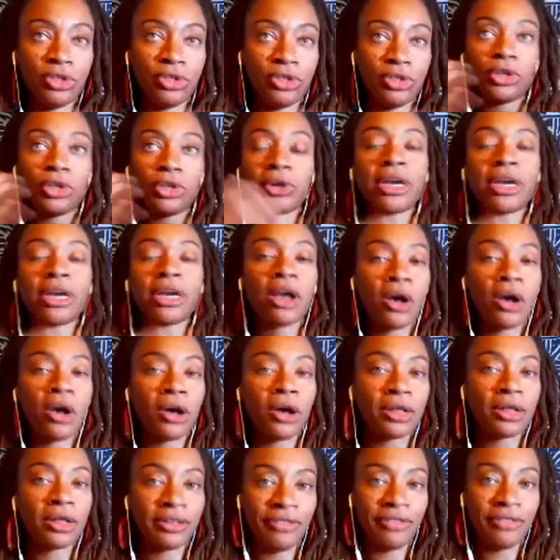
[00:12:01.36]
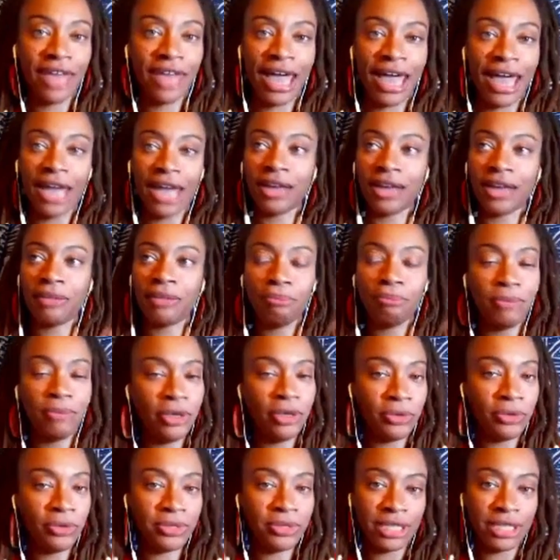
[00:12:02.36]
during all of that,
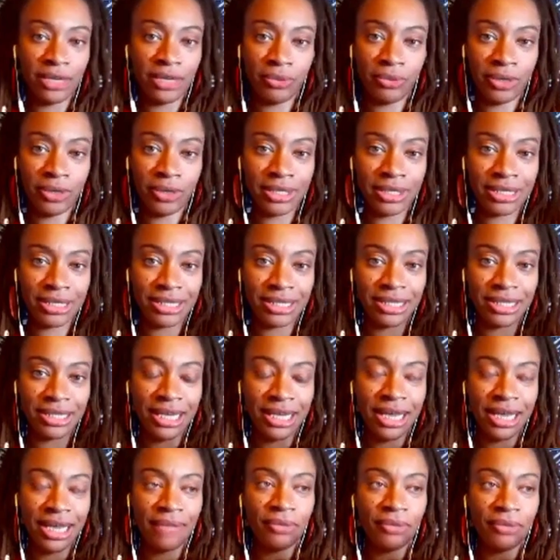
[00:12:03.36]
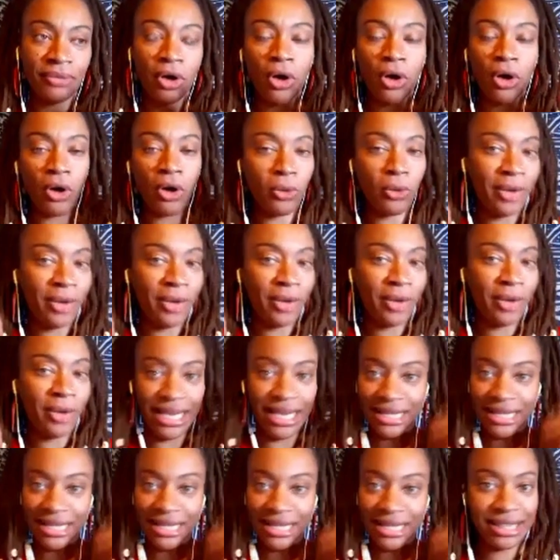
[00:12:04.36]
music was
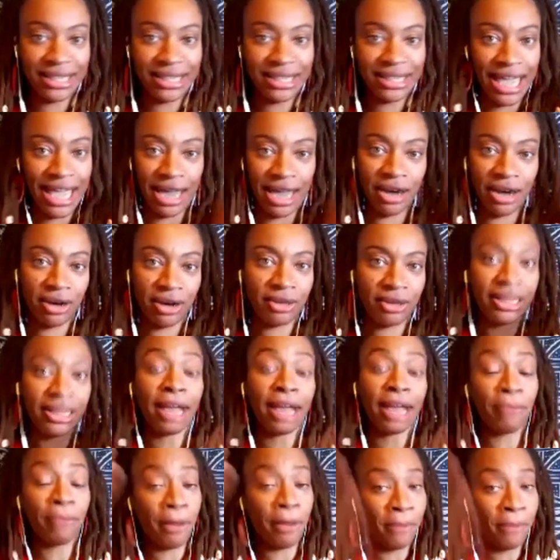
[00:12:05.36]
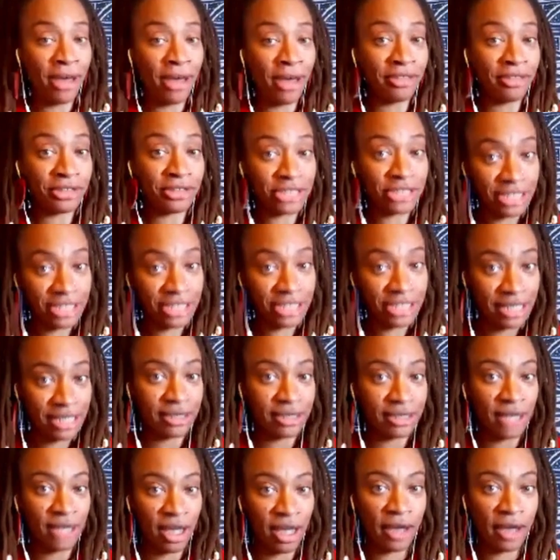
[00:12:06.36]
always there. Like my mother,
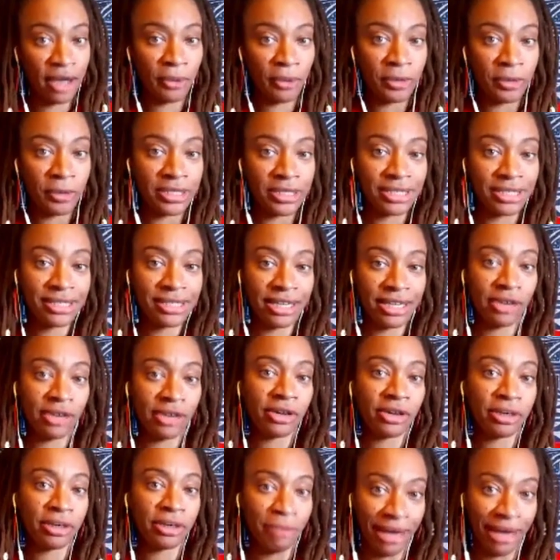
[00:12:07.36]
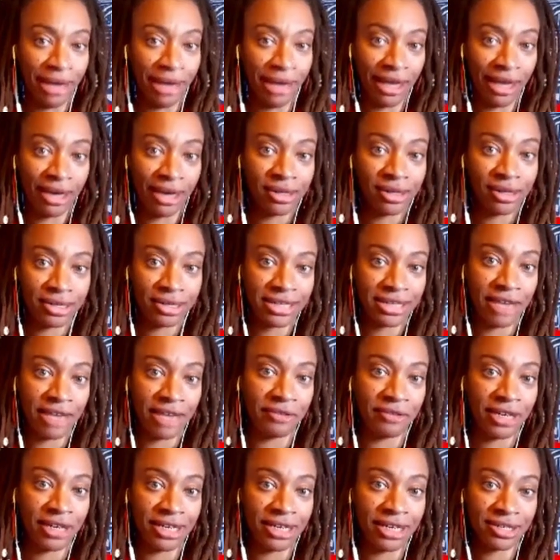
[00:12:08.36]
she was a singer in a band in the
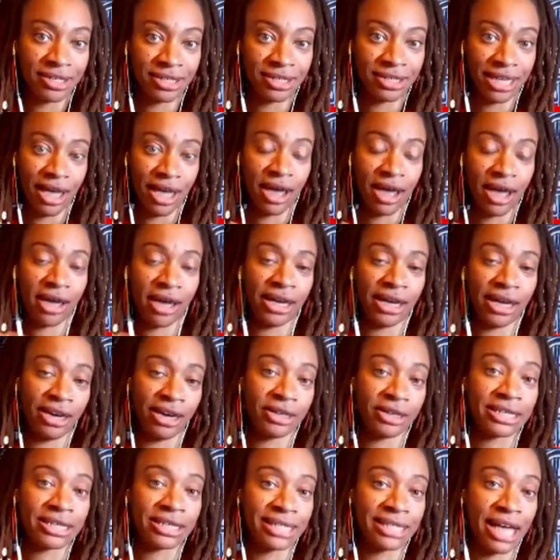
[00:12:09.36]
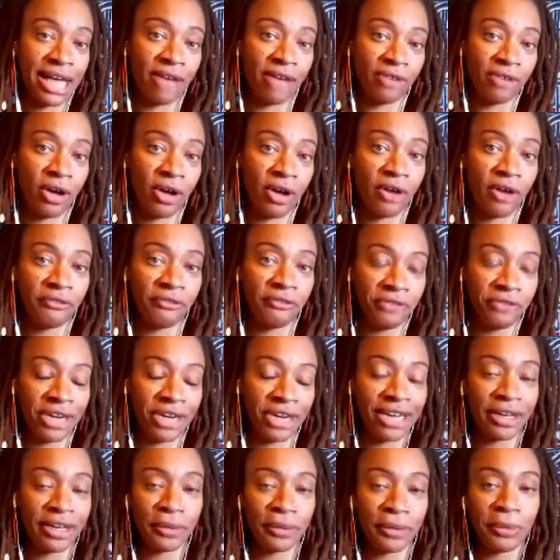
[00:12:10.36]
70s here in the South called
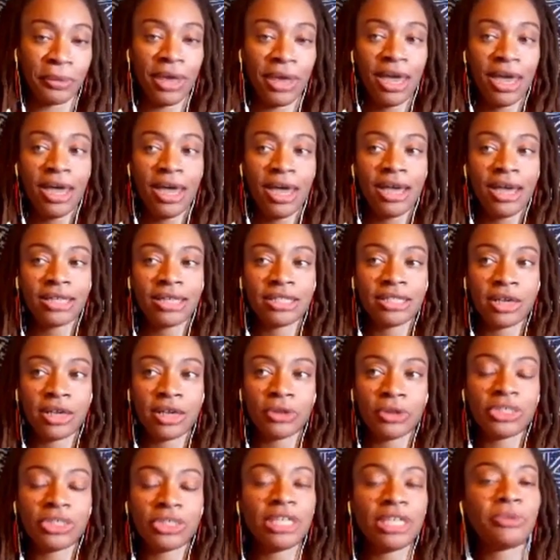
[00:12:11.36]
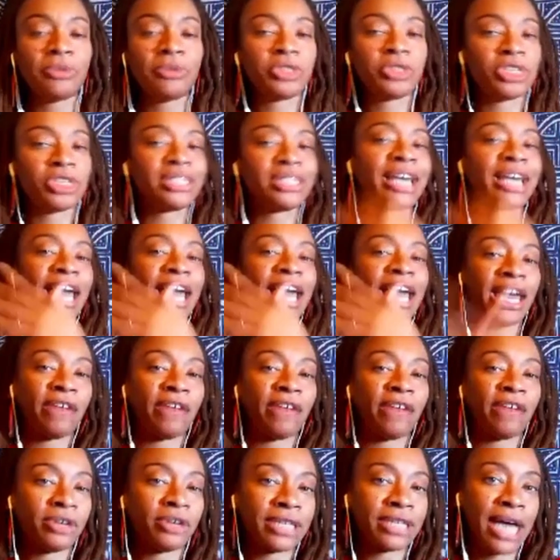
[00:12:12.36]
Freedom. So she was just ahead
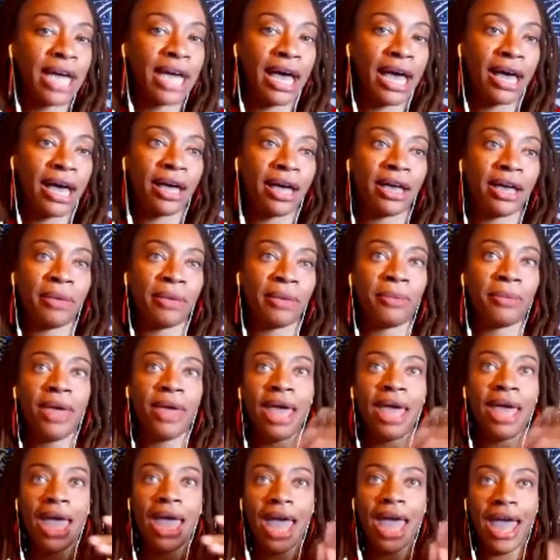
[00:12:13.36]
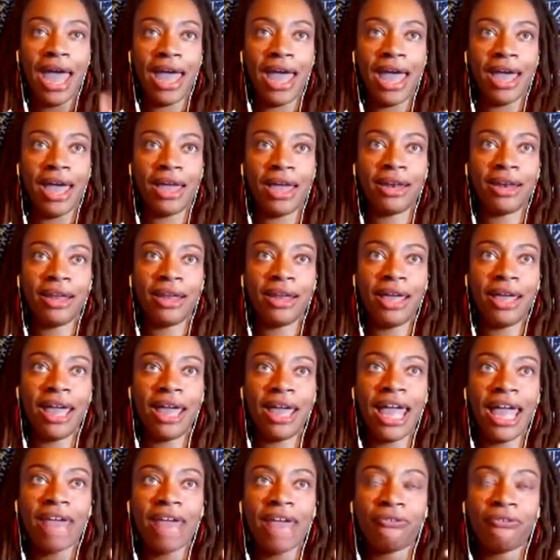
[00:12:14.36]
of her time. And
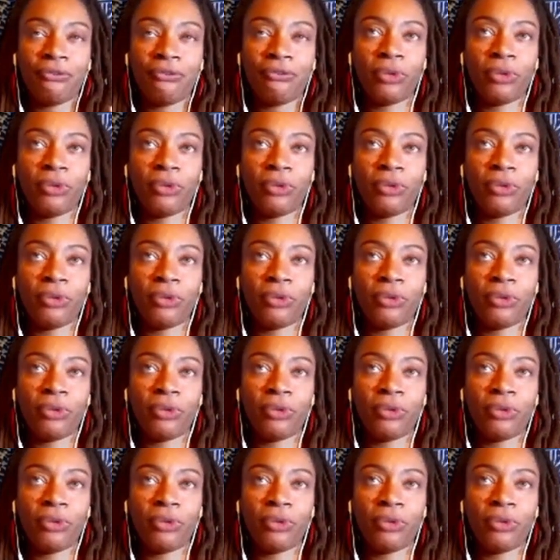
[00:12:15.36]
if